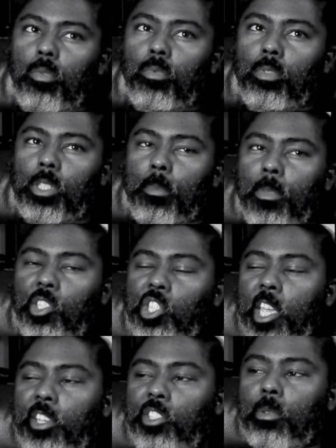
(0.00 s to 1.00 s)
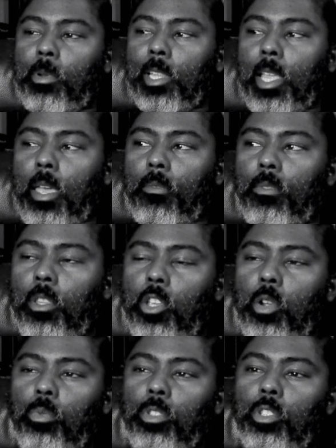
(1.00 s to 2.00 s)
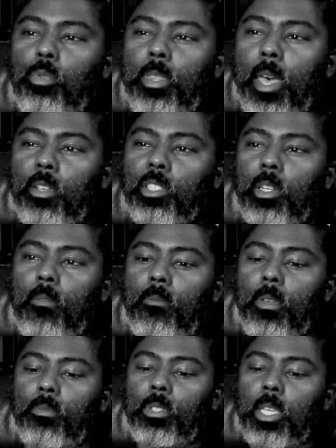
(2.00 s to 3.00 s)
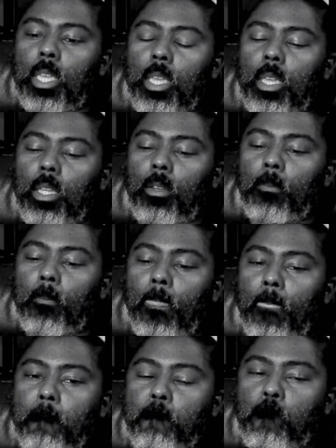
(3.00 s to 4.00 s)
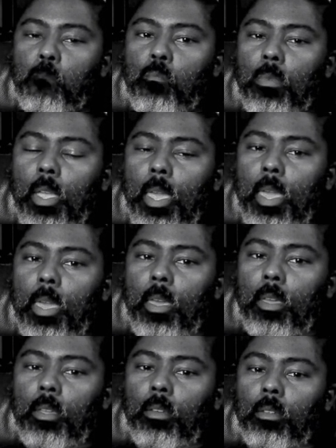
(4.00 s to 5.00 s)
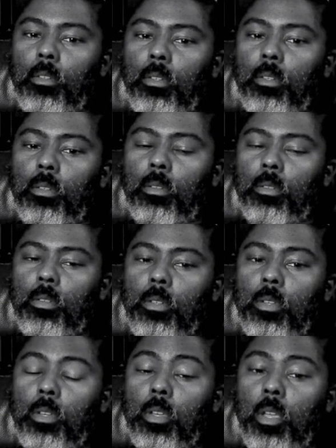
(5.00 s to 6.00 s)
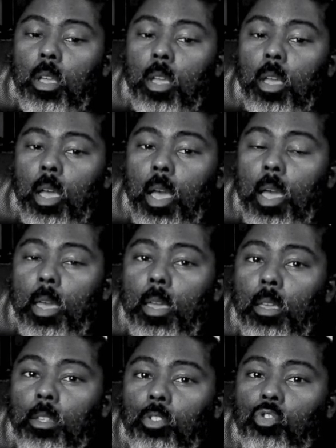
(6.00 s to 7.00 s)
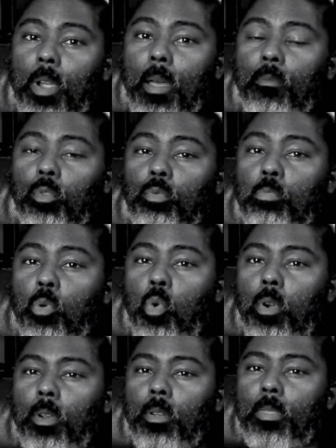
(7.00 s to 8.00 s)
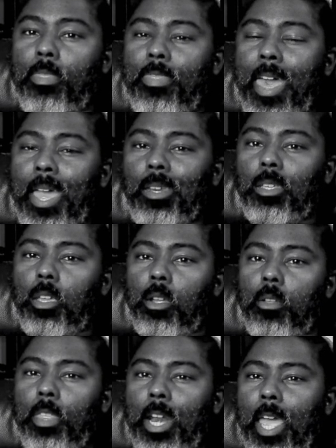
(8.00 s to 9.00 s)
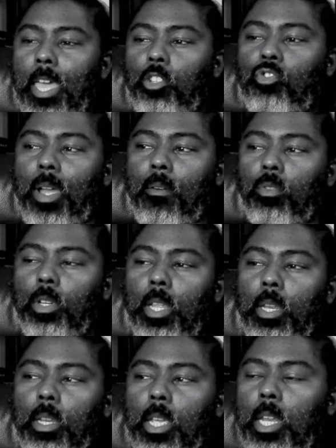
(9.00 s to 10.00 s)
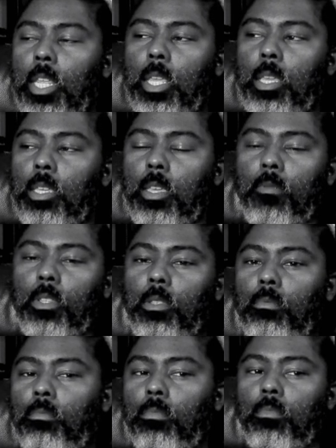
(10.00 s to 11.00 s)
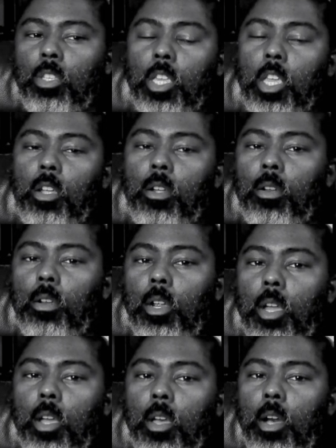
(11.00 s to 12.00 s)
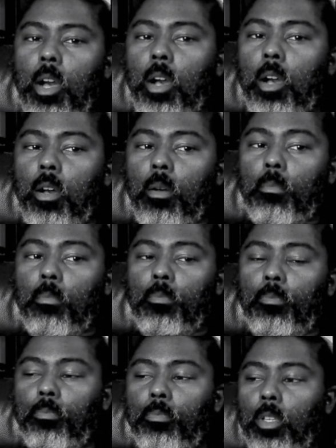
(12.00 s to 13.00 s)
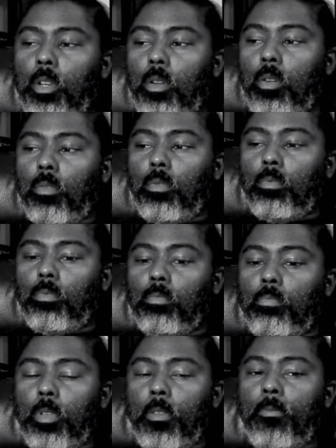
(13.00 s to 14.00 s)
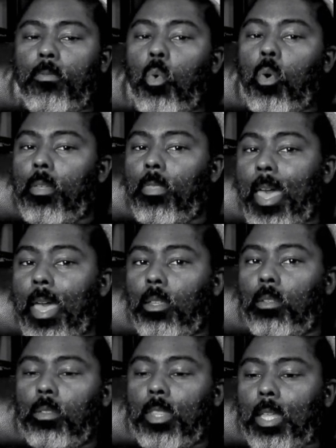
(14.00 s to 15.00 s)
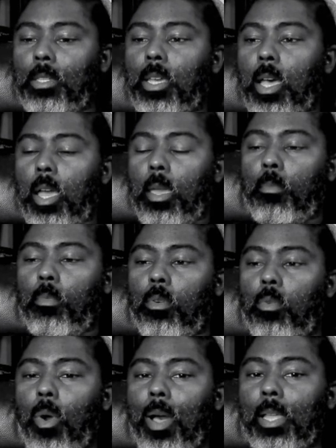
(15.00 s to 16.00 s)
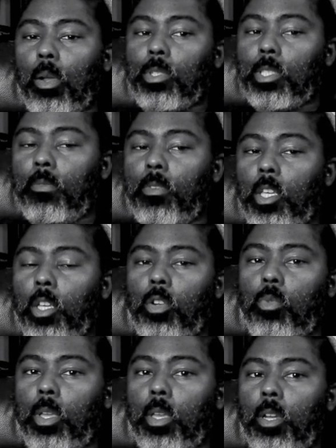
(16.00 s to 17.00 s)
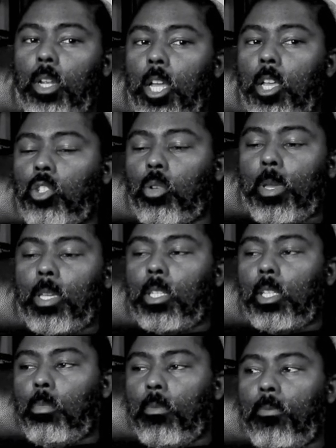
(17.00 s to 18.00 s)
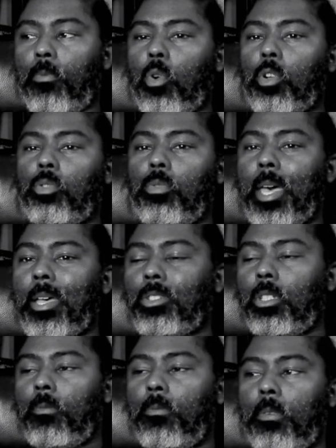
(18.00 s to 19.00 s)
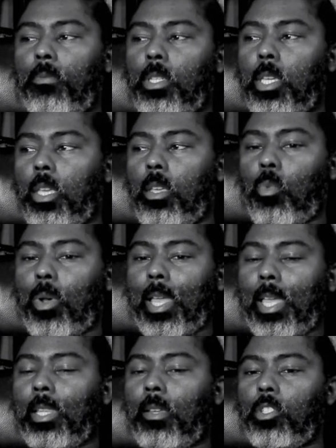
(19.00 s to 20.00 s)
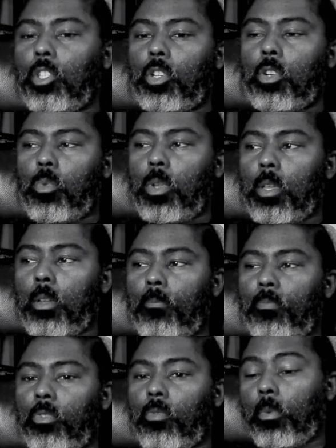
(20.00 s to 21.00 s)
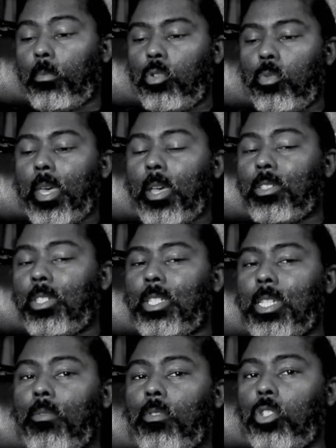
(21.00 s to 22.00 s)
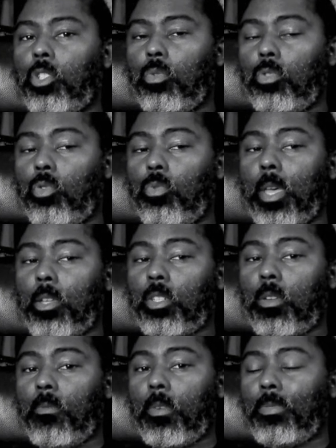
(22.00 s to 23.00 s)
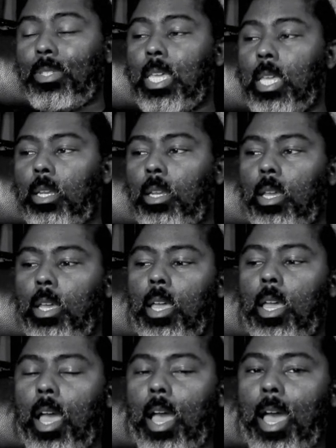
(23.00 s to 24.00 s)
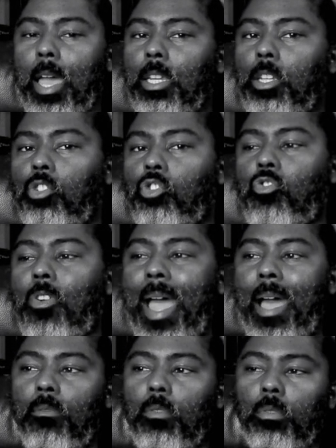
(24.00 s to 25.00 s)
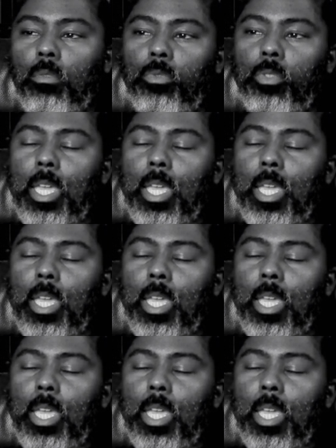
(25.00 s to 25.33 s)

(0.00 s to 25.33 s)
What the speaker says: something changed in my life. The year was 2015, and I traveled more that year than I had traveled at any given year, um, you know, before that time while I was living in Korea. So basically, before 2015, while I lived in Korea, from 2007 to 2015, I didn't travel to